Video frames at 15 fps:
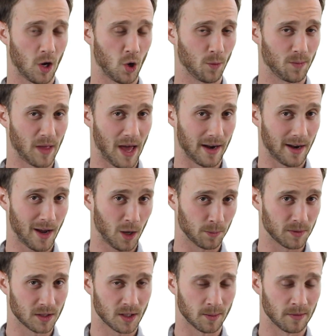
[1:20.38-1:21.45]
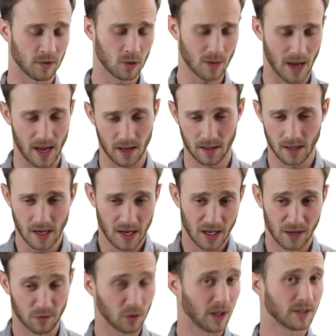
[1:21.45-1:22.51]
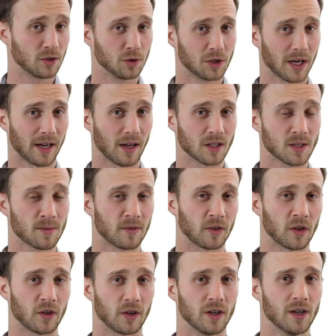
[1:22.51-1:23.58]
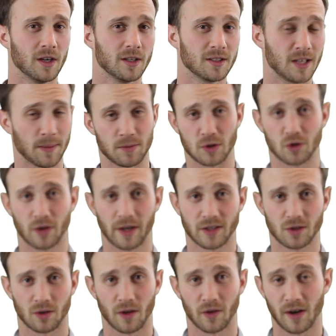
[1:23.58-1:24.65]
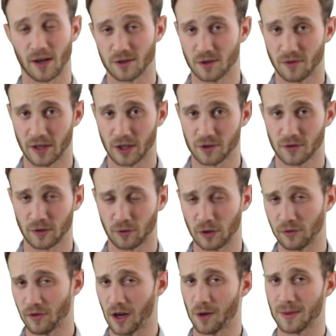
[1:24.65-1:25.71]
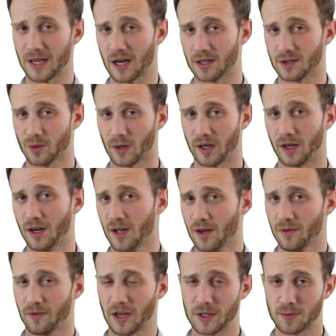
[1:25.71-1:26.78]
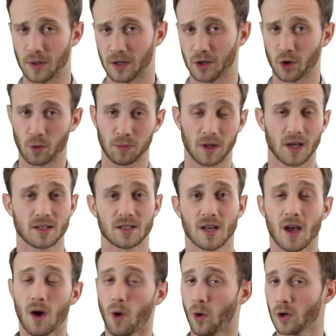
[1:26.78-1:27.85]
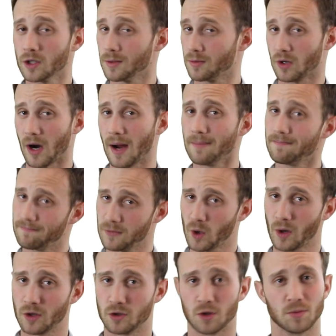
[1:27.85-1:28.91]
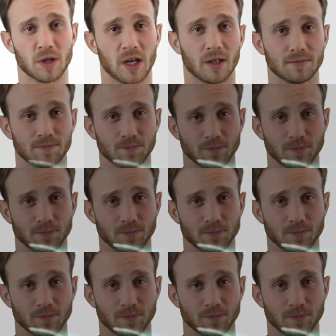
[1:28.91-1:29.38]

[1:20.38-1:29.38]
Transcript: I hope that helped some of you, and if you'd like to check out some of our other tips and tricks or other how-to videos, feel free to follow me on Twitter, Facebook, Google+, or subscribe to our YouTube channel.